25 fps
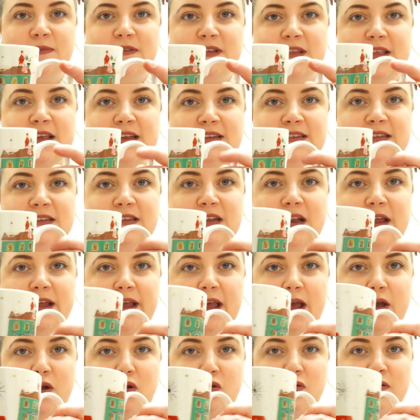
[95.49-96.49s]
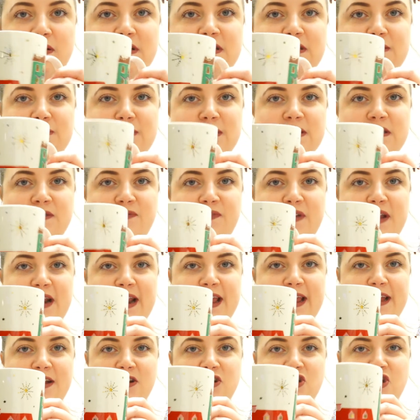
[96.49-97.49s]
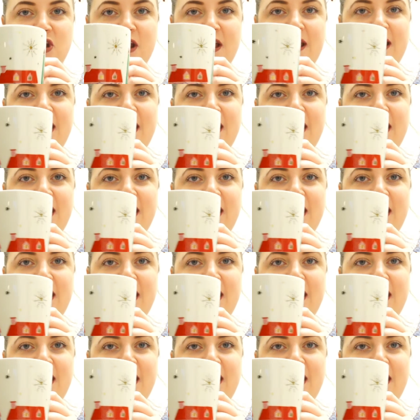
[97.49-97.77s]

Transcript: So this is like a Christmas village